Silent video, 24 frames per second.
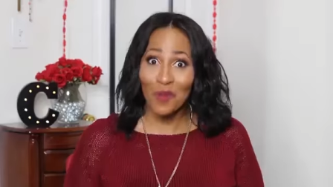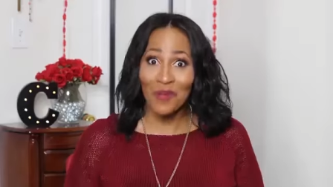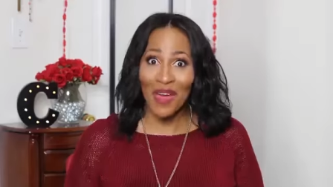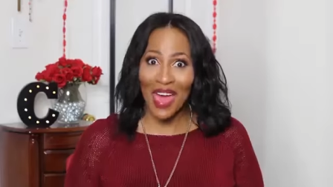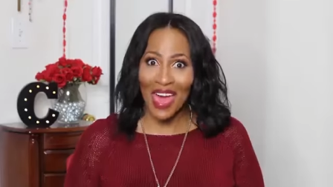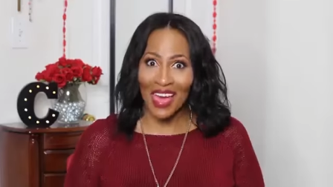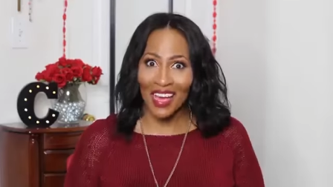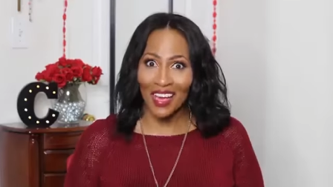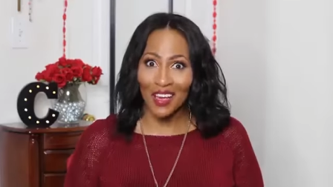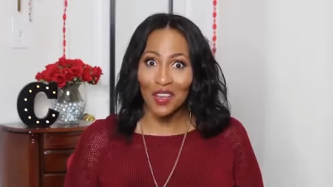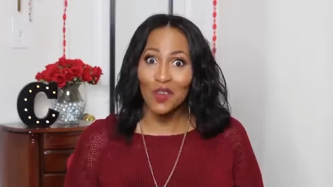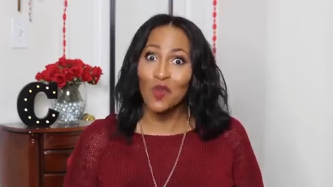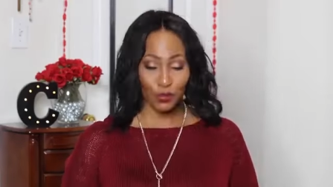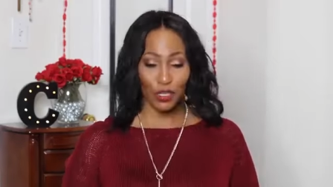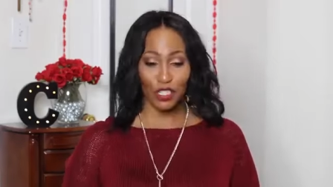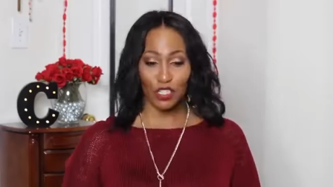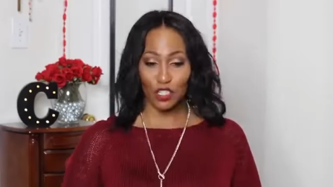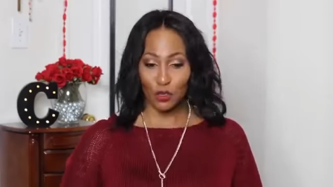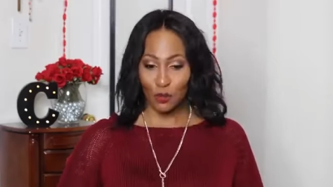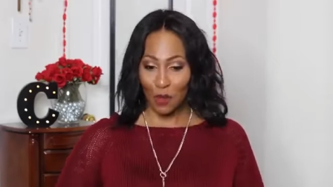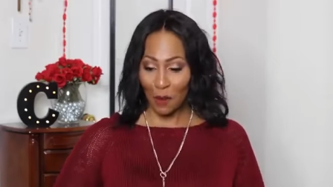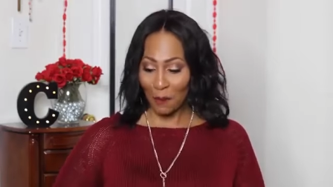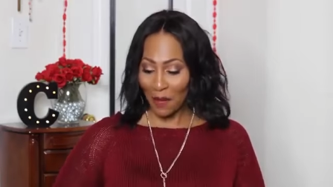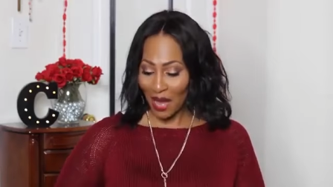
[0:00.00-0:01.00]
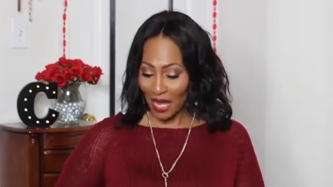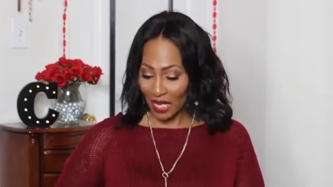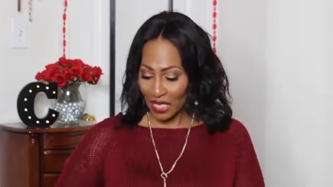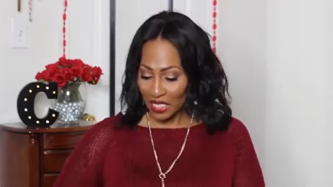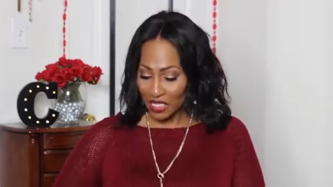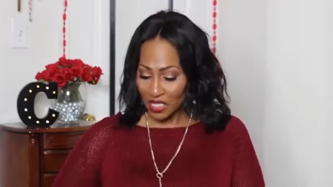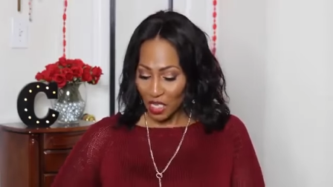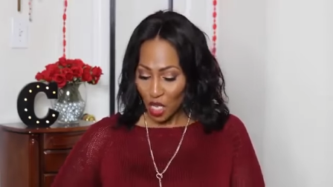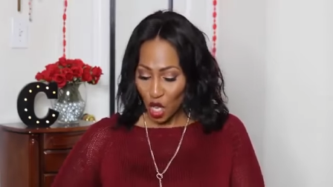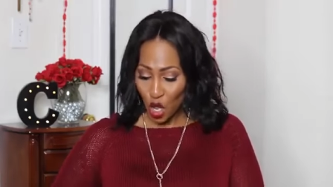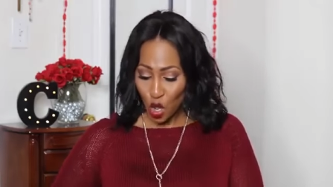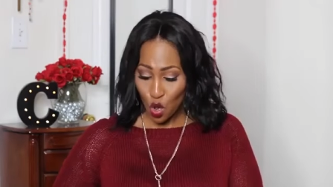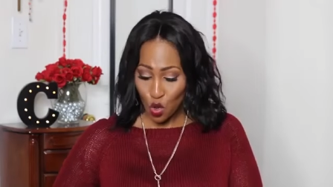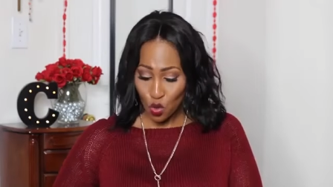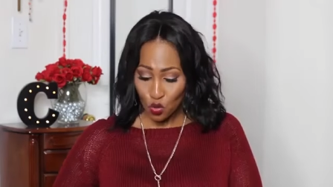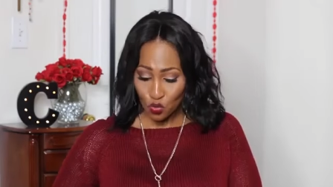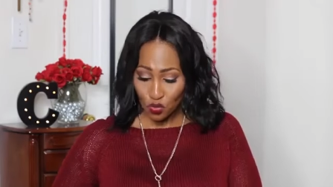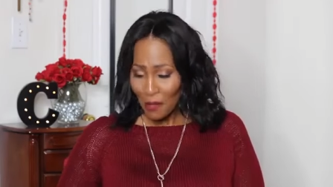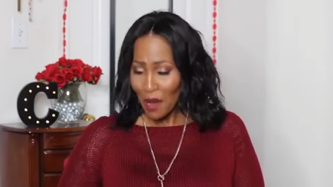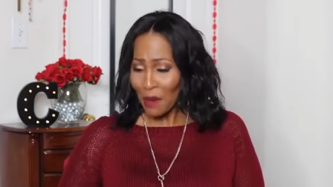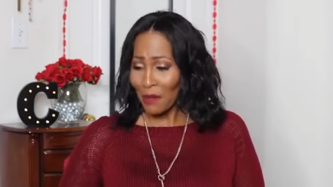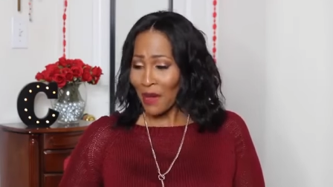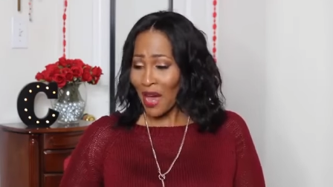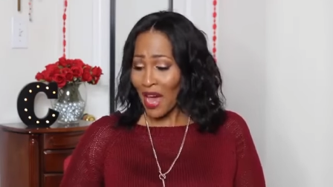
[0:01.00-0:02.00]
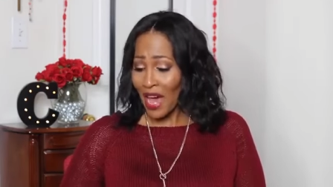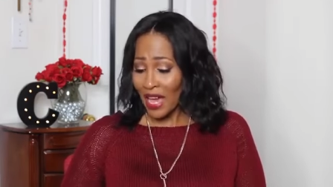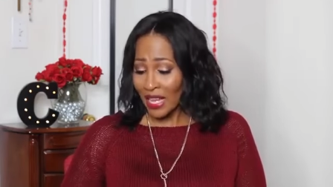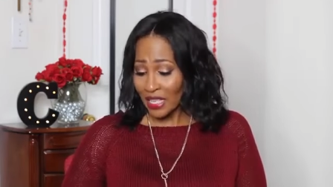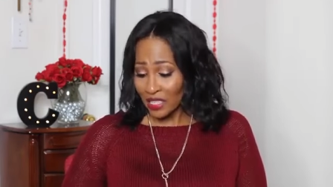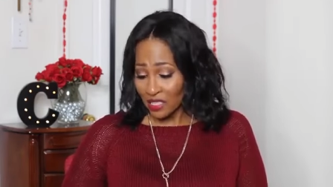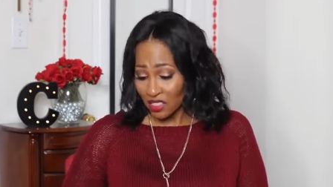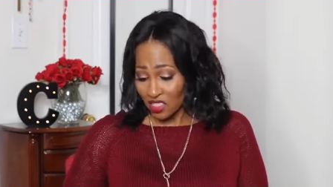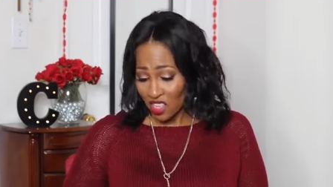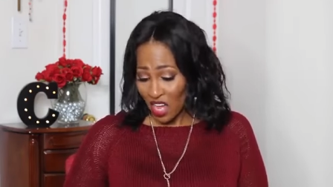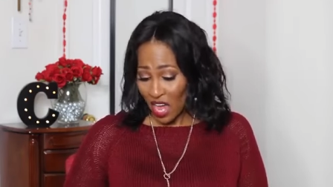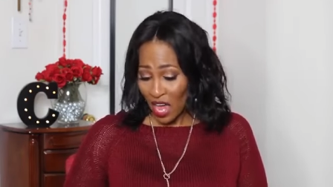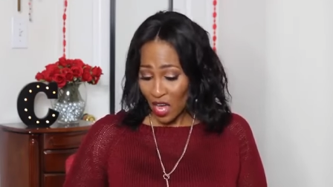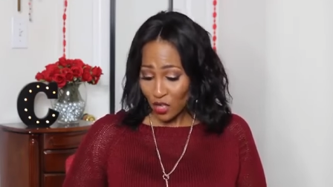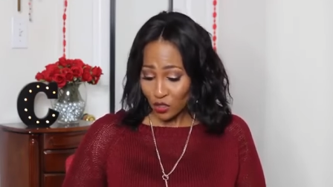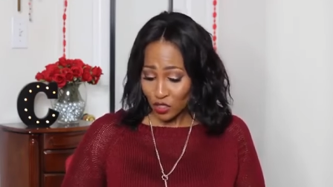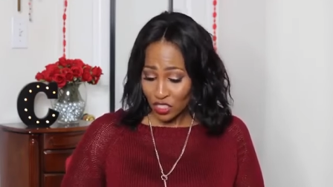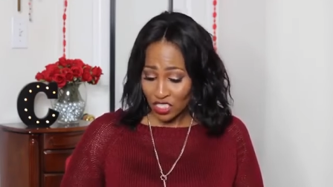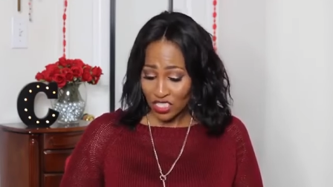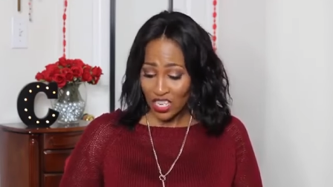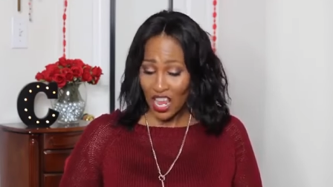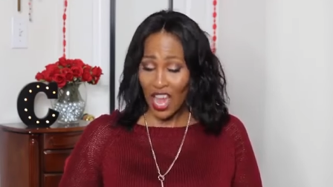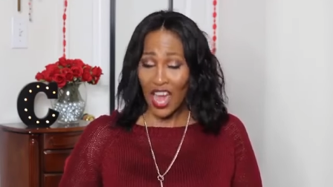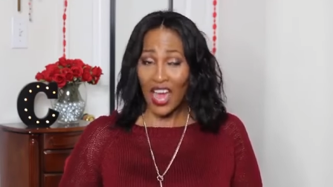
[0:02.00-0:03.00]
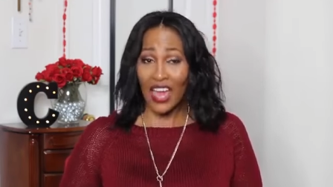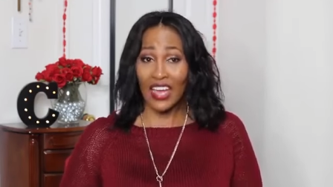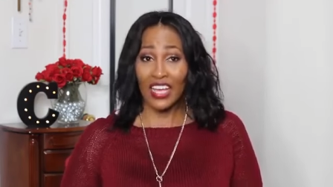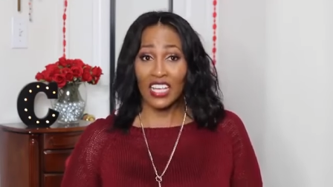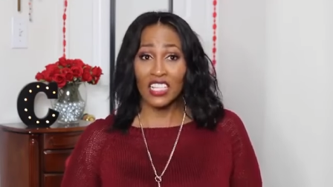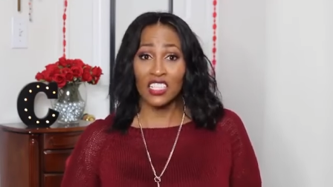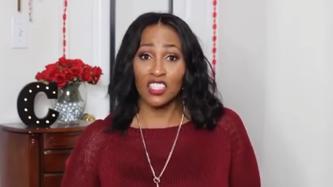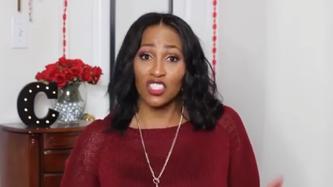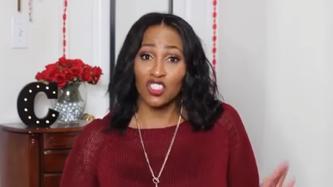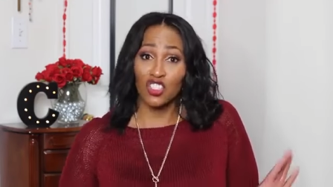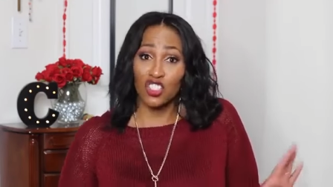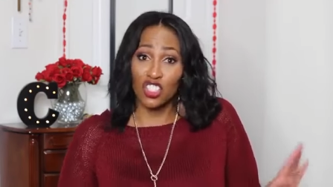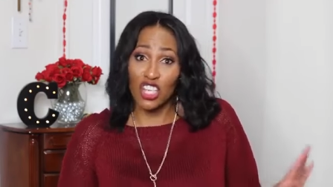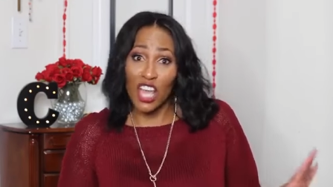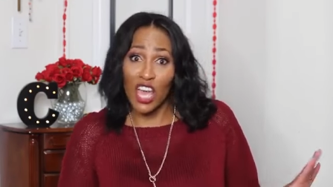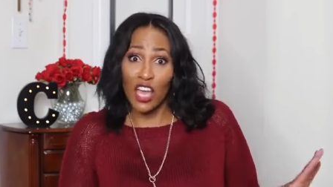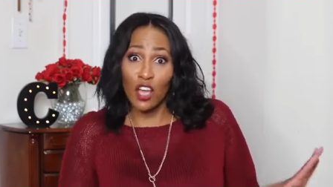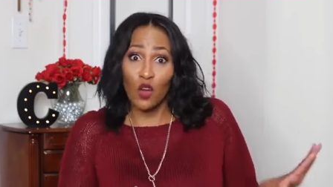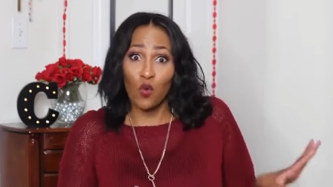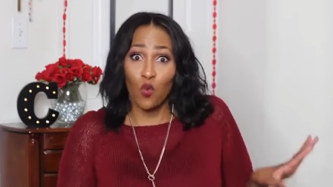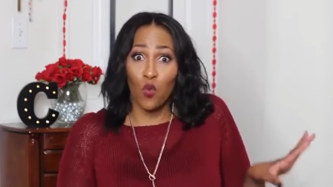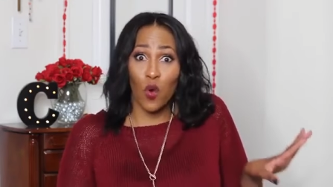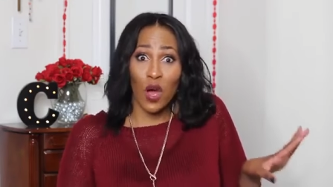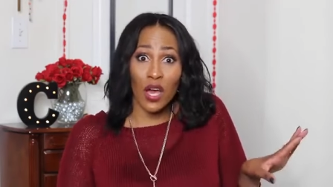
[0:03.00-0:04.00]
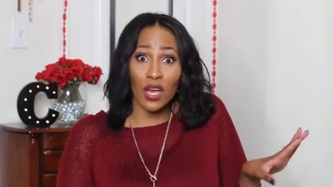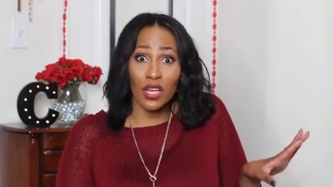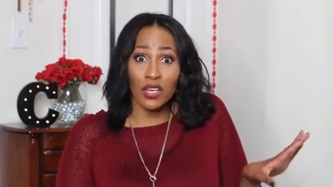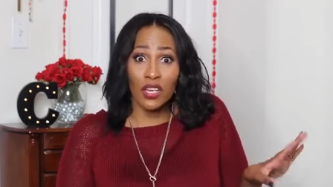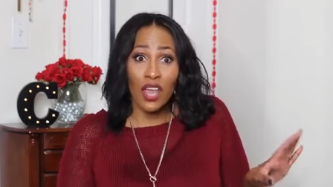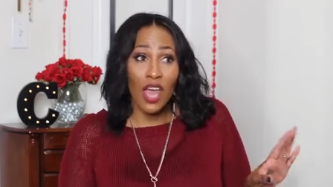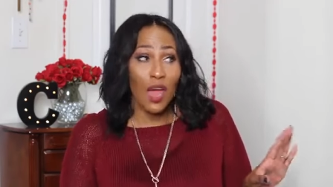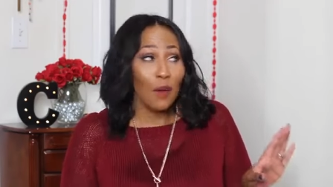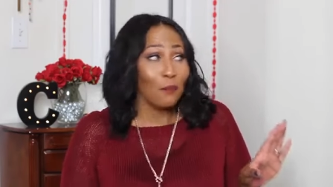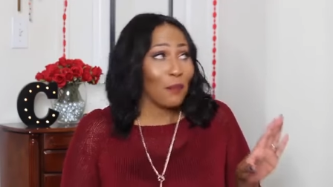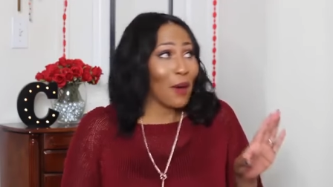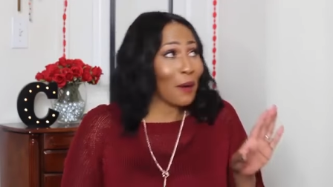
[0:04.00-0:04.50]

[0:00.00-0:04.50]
We're back. Make sure my mic is on. My mic sounds nice. Check 1.